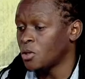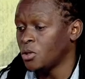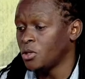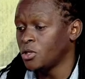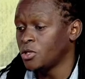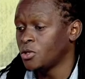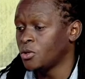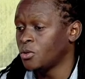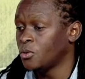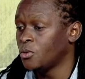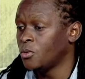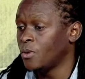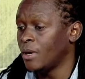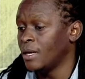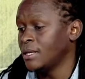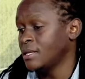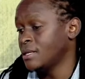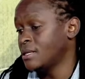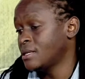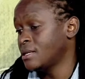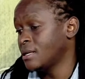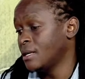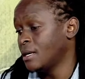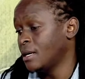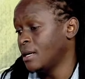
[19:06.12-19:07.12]
told you,
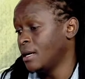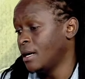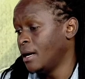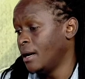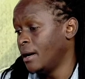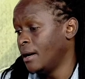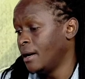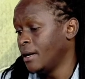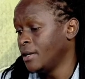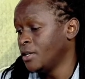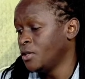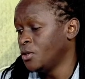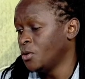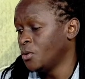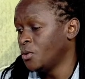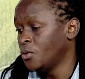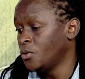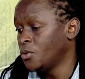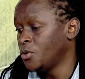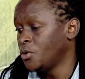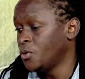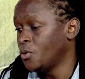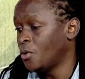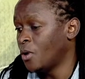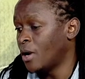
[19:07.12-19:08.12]
once uh,
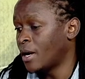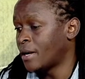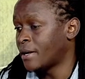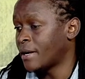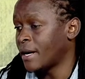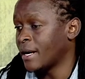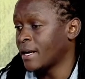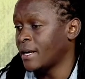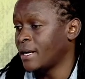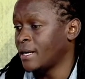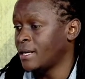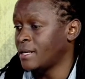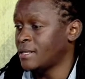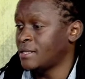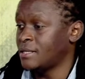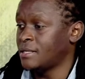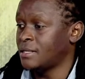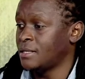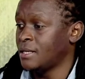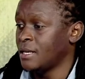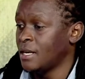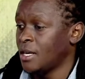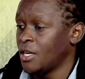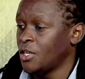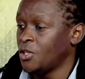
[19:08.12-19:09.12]
you, you are against,
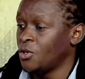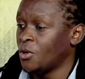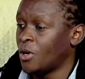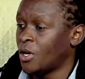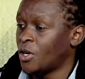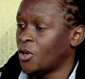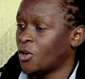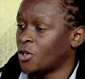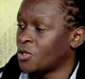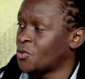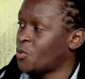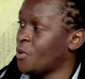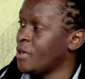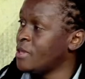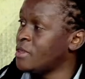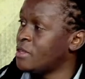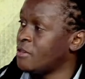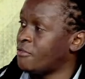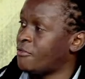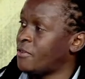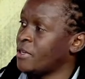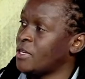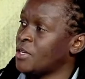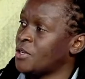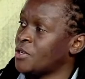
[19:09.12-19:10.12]
you are not with
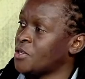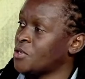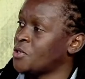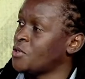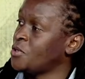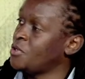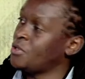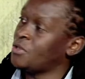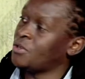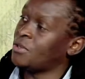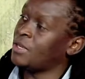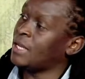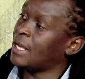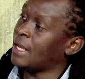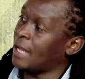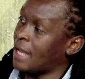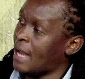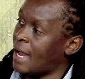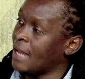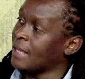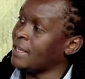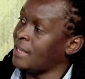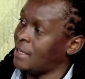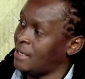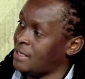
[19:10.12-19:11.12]
the federation, you're
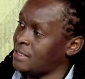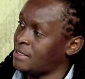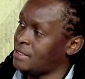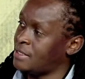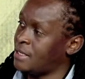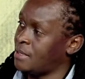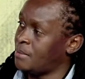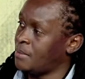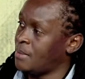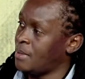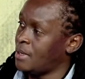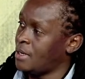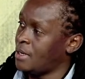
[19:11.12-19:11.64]
like against them.